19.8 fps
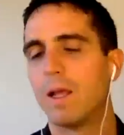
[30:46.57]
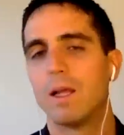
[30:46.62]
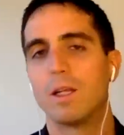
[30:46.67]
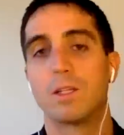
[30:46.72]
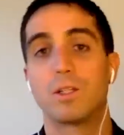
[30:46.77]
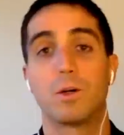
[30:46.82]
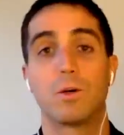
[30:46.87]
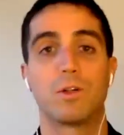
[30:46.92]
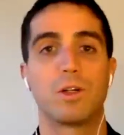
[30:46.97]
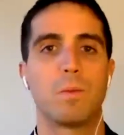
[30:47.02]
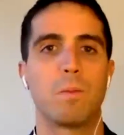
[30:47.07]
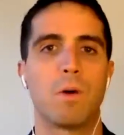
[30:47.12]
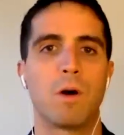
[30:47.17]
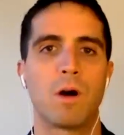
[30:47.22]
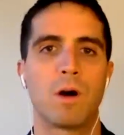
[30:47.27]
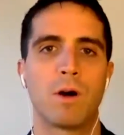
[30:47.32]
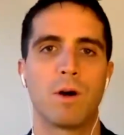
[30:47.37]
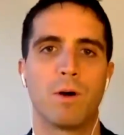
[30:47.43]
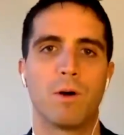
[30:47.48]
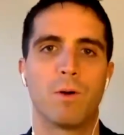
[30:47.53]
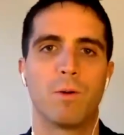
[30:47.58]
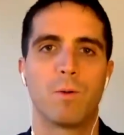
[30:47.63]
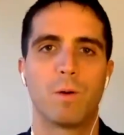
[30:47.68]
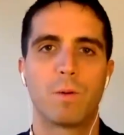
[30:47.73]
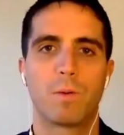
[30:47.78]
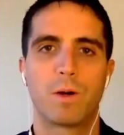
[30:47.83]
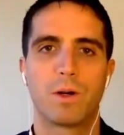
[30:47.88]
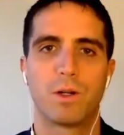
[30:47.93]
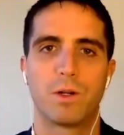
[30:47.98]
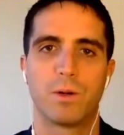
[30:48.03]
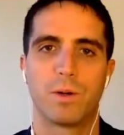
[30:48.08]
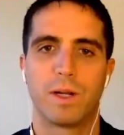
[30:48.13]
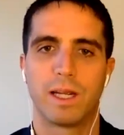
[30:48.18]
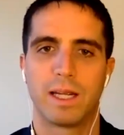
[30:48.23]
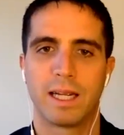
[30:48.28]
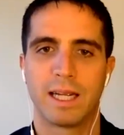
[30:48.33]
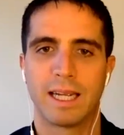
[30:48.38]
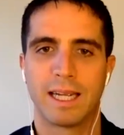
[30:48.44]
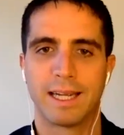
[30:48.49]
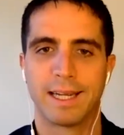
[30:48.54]
So tomorrow, what we're
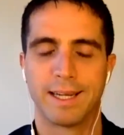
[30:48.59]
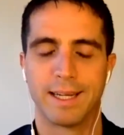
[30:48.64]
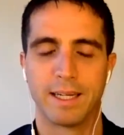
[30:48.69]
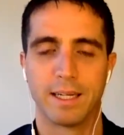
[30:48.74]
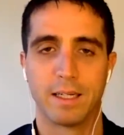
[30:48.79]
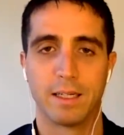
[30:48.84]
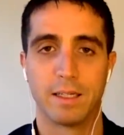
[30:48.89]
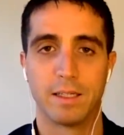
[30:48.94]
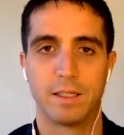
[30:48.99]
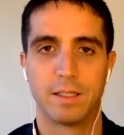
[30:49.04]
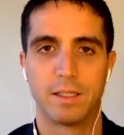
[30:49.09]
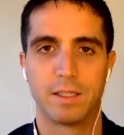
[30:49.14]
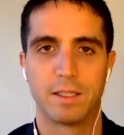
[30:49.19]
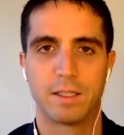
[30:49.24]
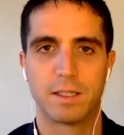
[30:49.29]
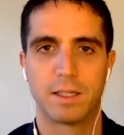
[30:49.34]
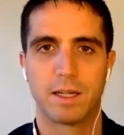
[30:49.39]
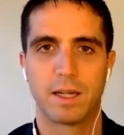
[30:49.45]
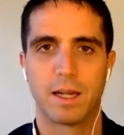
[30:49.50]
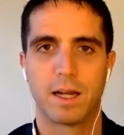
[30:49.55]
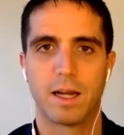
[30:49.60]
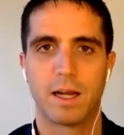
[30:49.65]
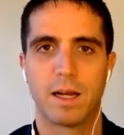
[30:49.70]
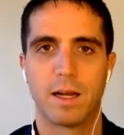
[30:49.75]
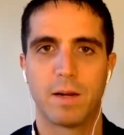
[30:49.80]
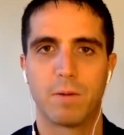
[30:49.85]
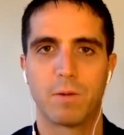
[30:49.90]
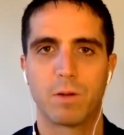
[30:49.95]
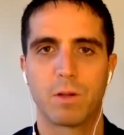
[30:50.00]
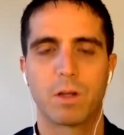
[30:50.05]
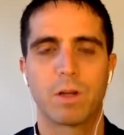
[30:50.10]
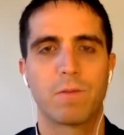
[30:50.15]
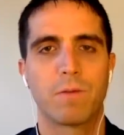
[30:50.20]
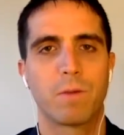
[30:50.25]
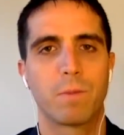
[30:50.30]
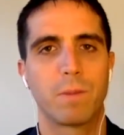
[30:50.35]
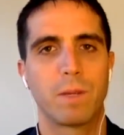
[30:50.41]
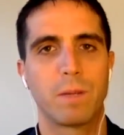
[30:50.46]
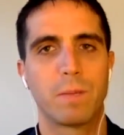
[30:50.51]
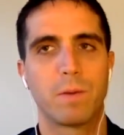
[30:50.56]
doing is we're looking
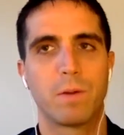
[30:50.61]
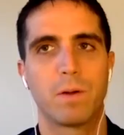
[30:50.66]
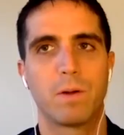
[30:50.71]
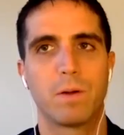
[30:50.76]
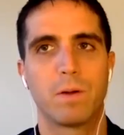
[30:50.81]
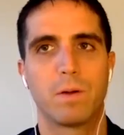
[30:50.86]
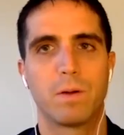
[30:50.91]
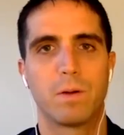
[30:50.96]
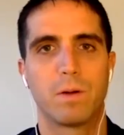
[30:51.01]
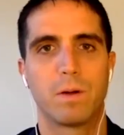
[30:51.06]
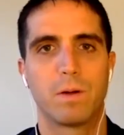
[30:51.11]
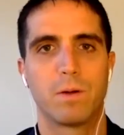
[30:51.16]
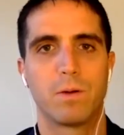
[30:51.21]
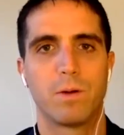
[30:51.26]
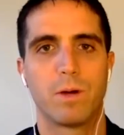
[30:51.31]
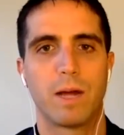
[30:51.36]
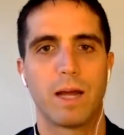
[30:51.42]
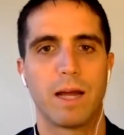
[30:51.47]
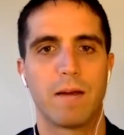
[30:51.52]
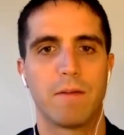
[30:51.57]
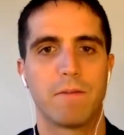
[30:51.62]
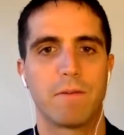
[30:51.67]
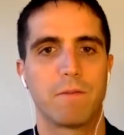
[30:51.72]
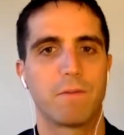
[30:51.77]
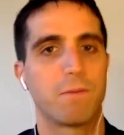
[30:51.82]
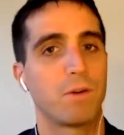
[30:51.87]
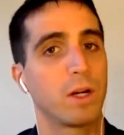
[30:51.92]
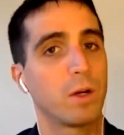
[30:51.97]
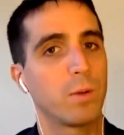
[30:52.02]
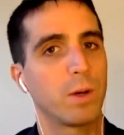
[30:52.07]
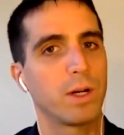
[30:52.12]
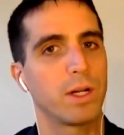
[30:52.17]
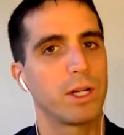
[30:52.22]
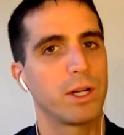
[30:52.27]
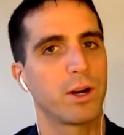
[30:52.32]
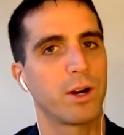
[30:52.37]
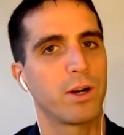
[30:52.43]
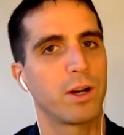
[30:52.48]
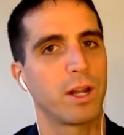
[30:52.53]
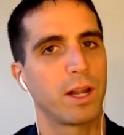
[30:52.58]
for people who have frequent
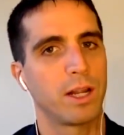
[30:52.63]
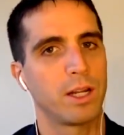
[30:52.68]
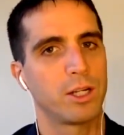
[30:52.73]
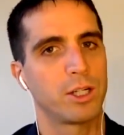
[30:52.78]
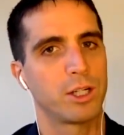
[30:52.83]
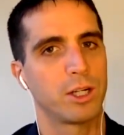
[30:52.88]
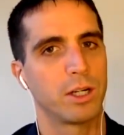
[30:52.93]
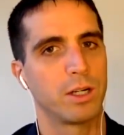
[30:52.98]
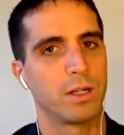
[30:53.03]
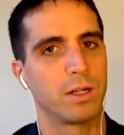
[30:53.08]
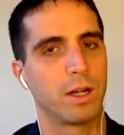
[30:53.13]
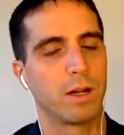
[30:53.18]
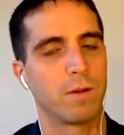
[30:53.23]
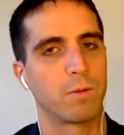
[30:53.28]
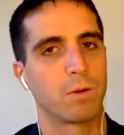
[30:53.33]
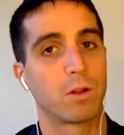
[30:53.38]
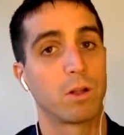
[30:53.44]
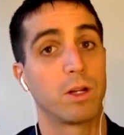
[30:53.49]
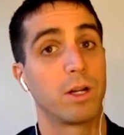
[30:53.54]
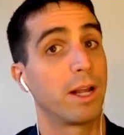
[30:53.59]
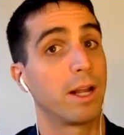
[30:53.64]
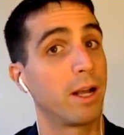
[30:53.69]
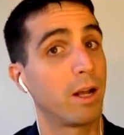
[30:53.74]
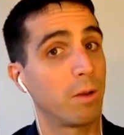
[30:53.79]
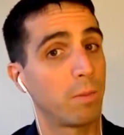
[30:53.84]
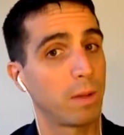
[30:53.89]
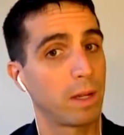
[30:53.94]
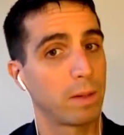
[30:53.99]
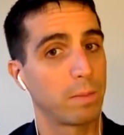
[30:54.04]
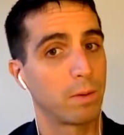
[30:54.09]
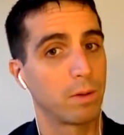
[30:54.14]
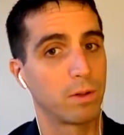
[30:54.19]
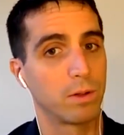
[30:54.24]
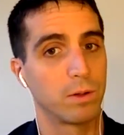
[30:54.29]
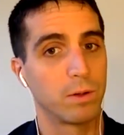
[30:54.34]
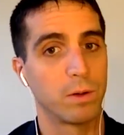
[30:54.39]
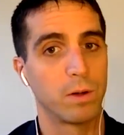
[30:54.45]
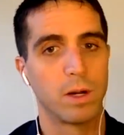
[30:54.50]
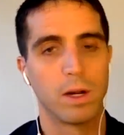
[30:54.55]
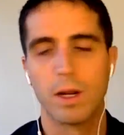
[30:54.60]
urination, and we're looking to help people
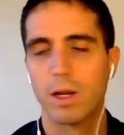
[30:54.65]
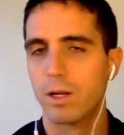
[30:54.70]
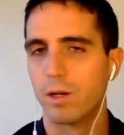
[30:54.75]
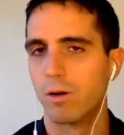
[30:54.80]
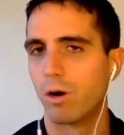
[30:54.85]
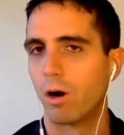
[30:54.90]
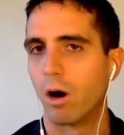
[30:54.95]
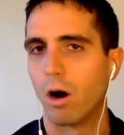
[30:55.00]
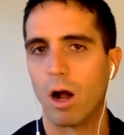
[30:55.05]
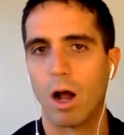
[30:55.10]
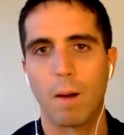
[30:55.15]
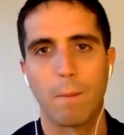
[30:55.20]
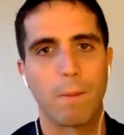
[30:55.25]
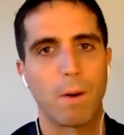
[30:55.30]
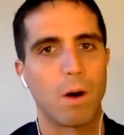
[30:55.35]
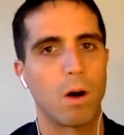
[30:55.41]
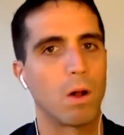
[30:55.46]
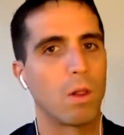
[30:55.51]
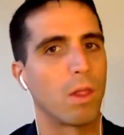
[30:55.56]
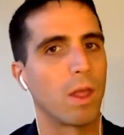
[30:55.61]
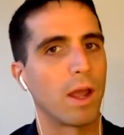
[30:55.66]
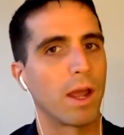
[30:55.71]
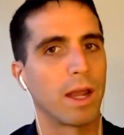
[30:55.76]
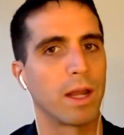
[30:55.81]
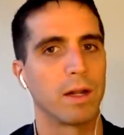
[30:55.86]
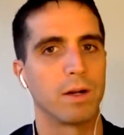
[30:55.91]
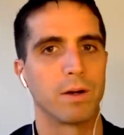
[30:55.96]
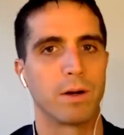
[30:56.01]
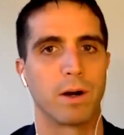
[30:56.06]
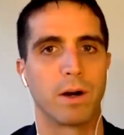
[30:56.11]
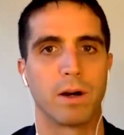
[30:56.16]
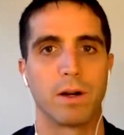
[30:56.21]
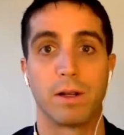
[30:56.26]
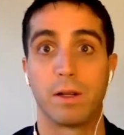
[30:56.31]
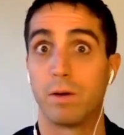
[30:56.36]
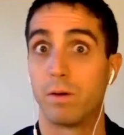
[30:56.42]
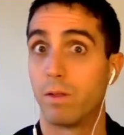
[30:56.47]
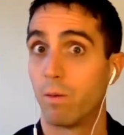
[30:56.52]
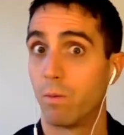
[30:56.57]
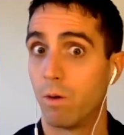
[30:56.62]
who, are up all night or, in
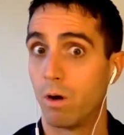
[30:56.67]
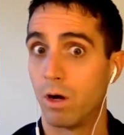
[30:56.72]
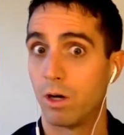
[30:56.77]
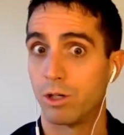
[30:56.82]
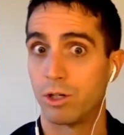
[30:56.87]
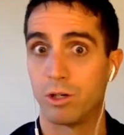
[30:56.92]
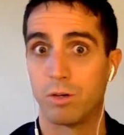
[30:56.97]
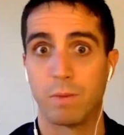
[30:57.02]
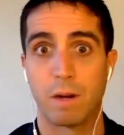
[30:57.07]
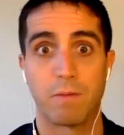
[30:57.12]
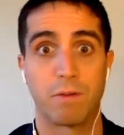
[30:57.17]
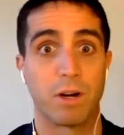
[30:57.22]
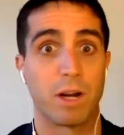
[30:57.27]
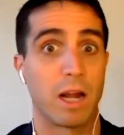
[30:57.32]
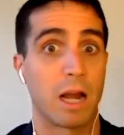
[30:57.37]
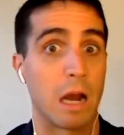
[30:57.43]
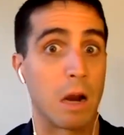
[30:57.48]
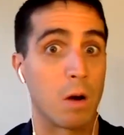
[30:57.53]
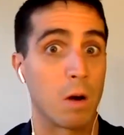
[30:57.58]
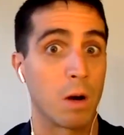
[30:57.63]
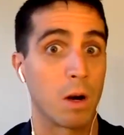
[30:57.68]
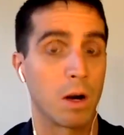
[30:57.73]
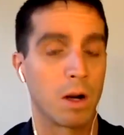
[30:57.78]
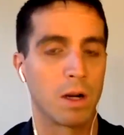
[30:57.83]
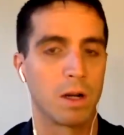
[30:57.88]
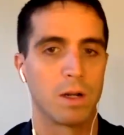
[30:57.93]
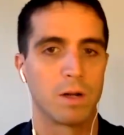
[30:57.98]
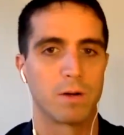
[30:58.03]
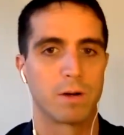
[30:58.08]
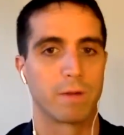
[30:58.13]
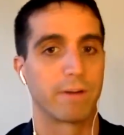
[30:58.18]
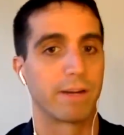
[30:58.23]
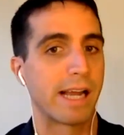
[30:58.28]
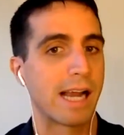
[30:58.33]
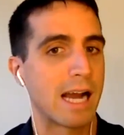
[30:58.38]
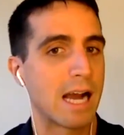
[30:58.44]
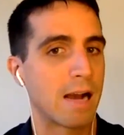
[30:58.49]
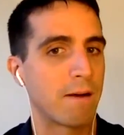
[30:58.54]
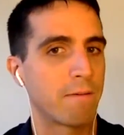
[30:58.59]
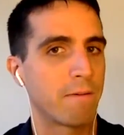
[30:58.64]
the washroom every hour or every
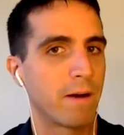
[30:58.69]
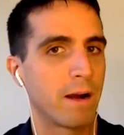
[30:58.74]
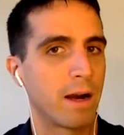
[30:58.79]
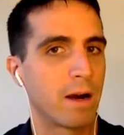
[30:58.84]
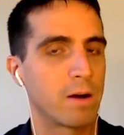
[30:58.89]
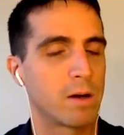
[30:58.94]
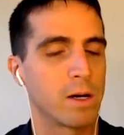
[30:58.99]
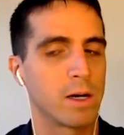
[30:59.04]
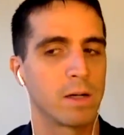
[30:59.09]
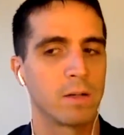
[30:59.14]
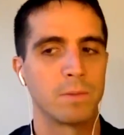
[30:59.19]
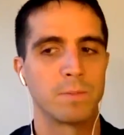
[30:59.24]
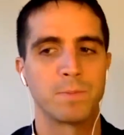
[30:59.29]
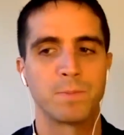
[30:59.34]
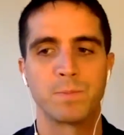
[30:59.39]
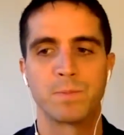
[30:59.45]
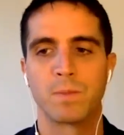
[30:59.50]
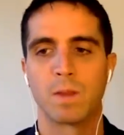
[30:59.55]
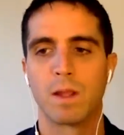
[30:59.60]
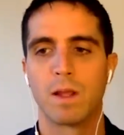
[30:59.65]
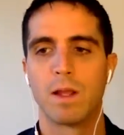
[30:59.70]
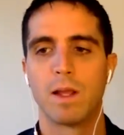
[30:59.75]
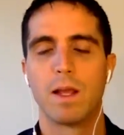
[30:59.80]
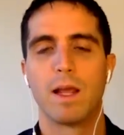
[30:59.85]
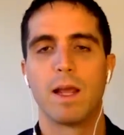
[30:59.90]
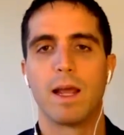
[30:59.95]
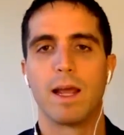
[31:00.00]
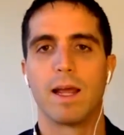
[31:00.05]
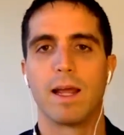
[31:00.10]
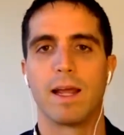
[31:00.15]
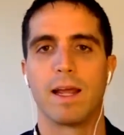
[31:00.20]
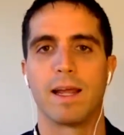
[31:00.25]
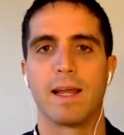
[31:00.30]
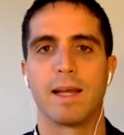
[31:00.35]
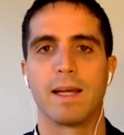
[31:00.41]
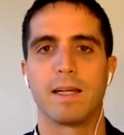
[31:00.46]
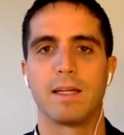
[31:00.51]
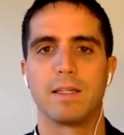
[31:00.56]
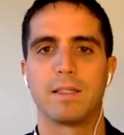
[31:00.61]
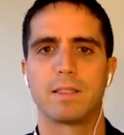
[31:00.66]
half hour.
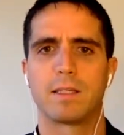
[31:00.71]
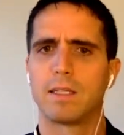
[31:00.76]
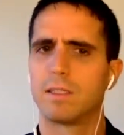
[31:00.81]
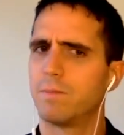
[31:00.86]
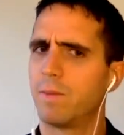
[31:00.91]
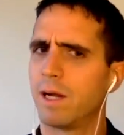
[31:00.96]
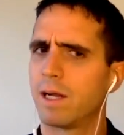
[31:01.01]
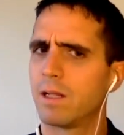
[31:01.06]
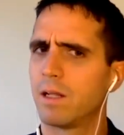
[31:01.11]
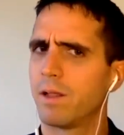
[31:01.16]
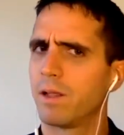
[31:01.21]
And because Michael, I